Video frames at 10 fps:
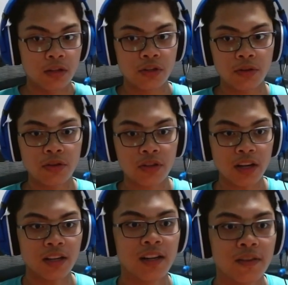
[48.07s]
So to
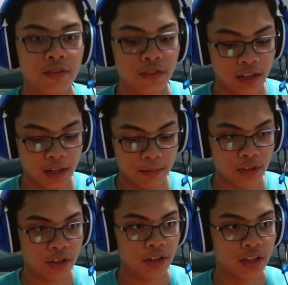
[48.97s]
start off
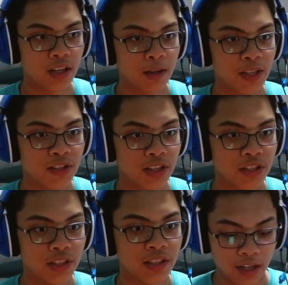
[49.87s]
the ergonomics
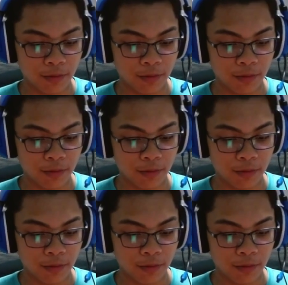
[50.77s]
section,